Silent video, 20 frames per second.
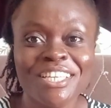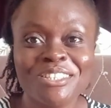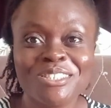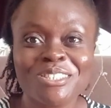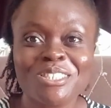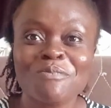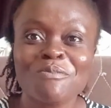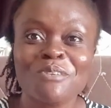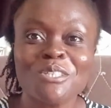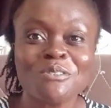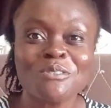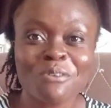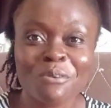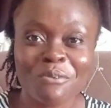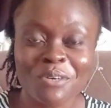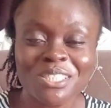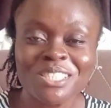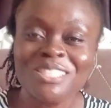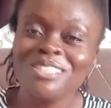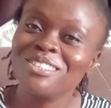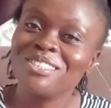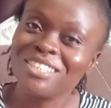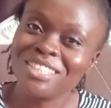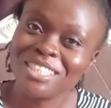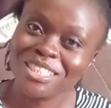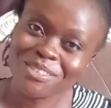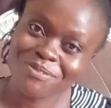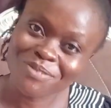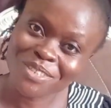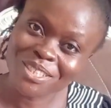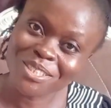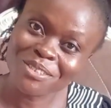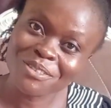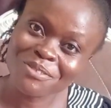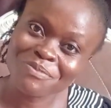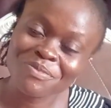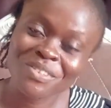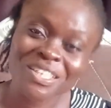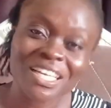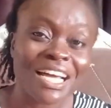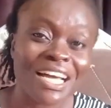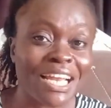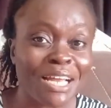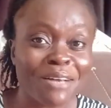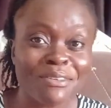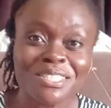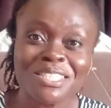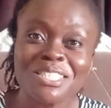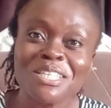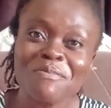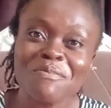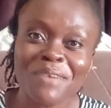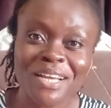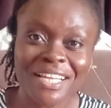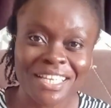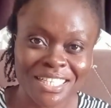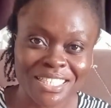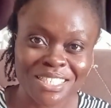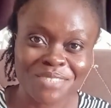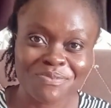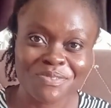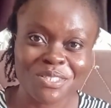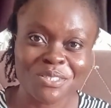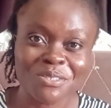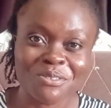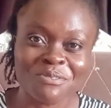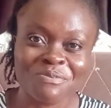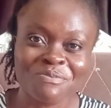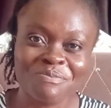you so much for watching today's video, and I'll see you in my next video.